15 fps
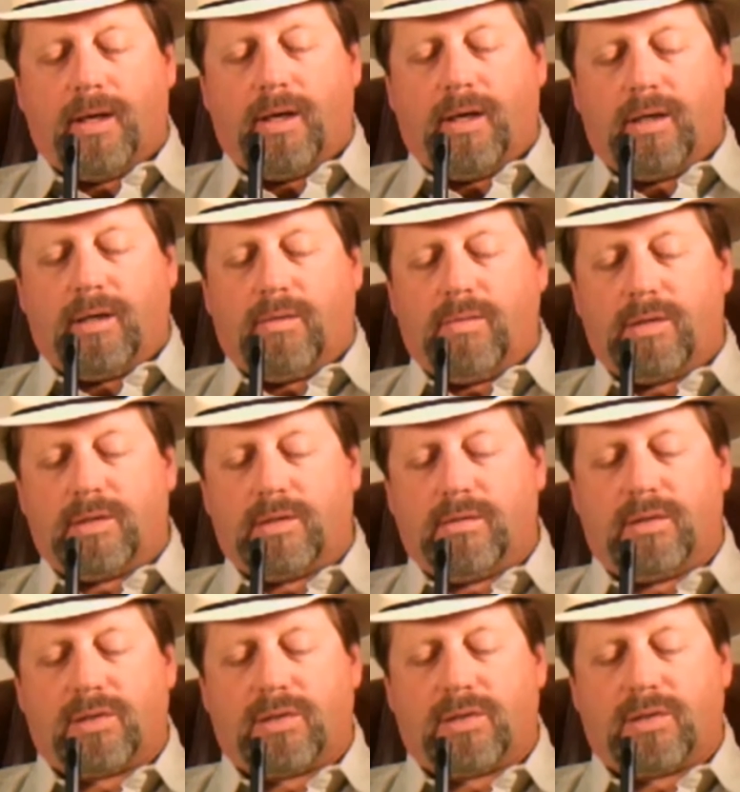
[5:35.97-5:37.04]
I always do
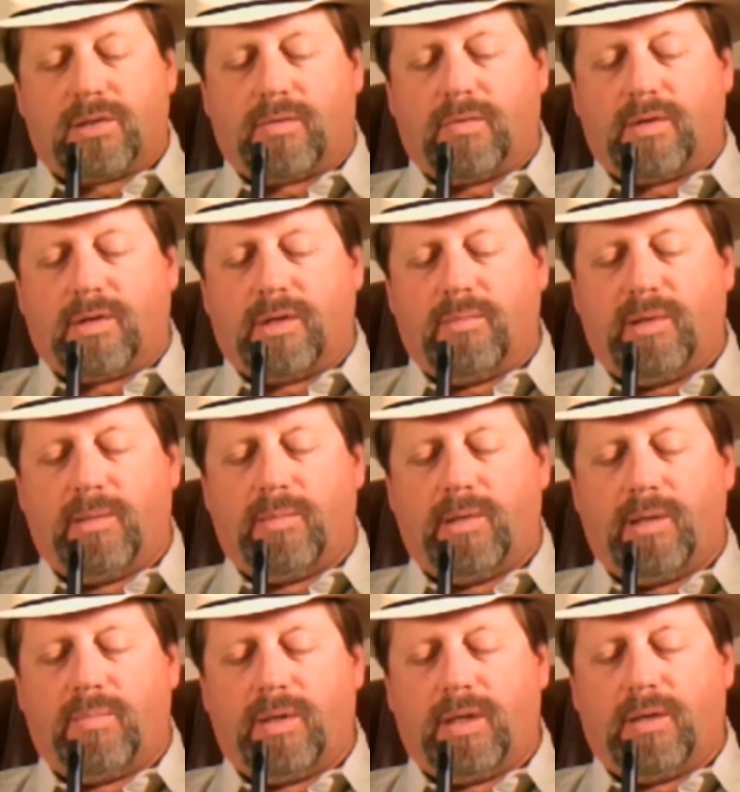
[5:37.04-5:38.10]
a check with the
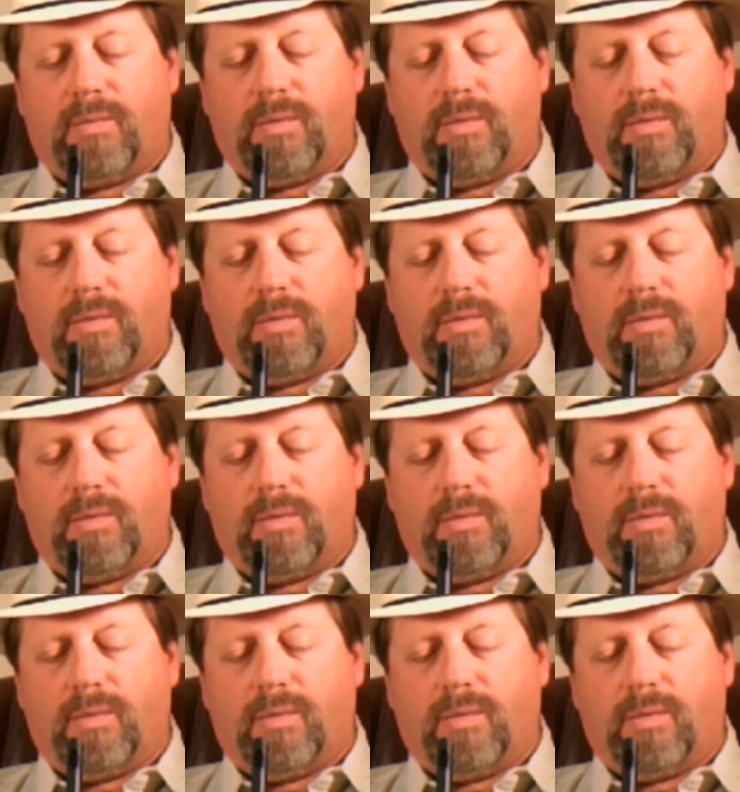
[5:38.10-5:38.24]
BBB